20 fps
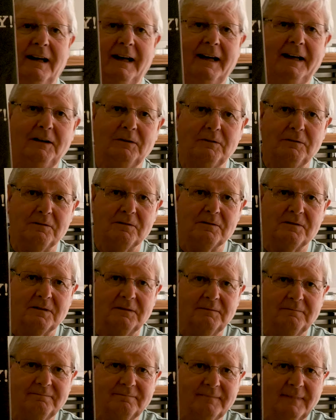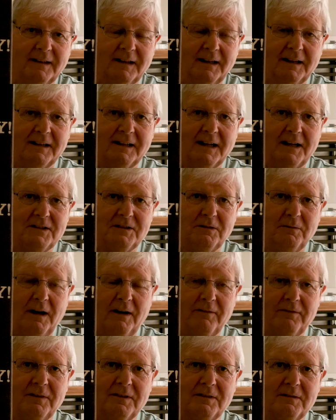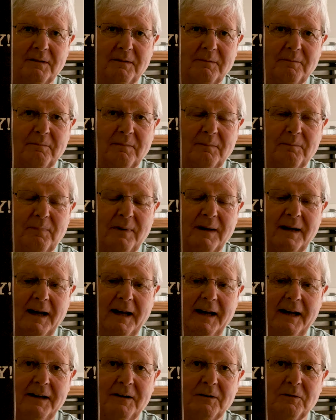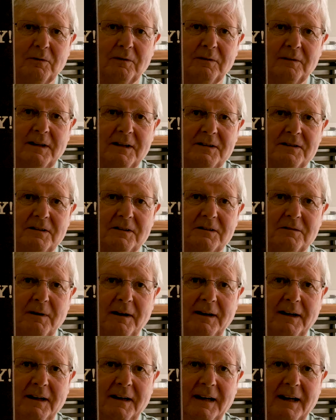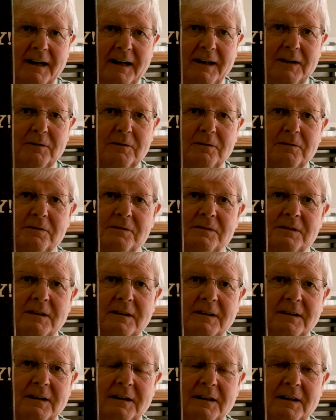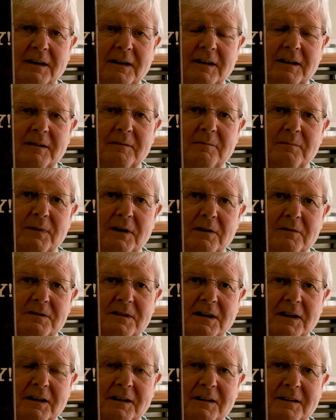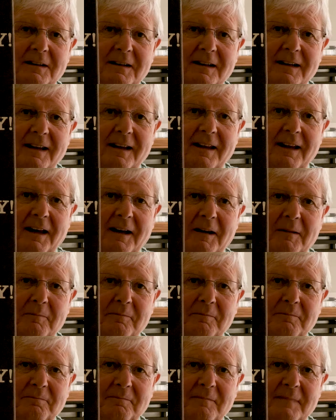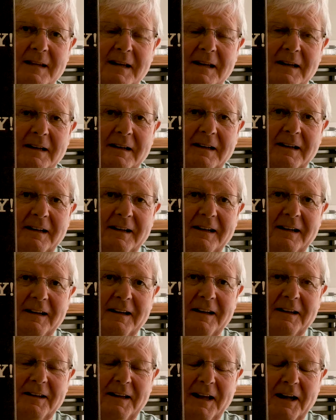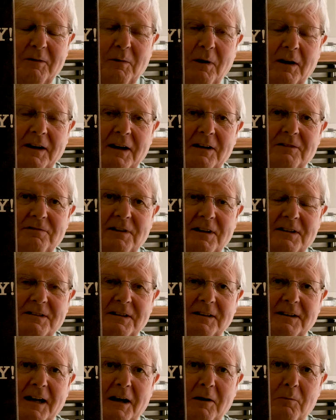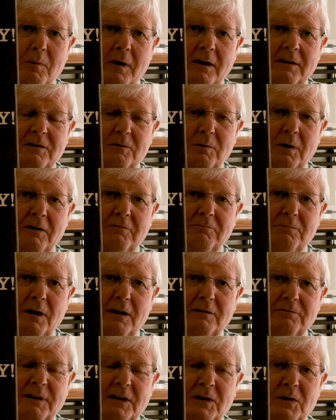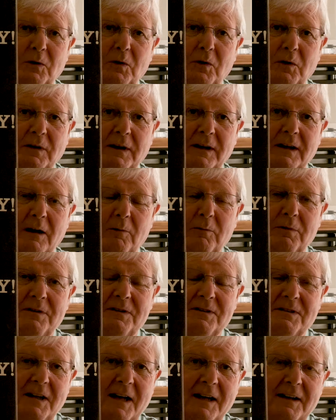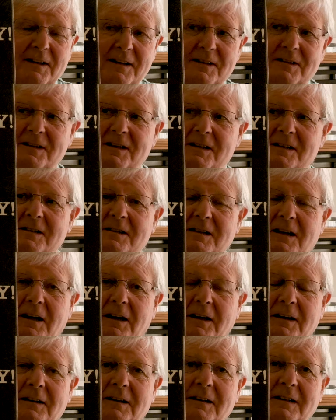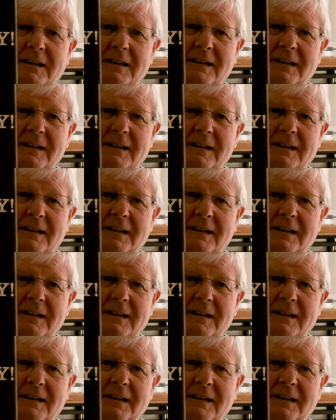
Eels. In case you haven't played or listened to any Eels music, they're quite interesting. They're quite well recorded. I wouldn't say this is like,